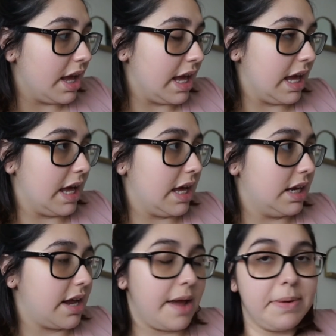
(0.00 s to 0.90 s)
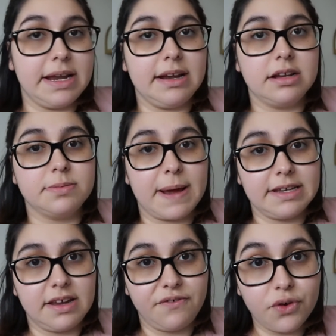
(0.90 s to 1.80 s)
And I've been eating
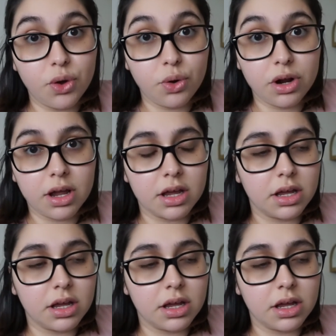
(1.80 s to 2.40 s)
spicy food.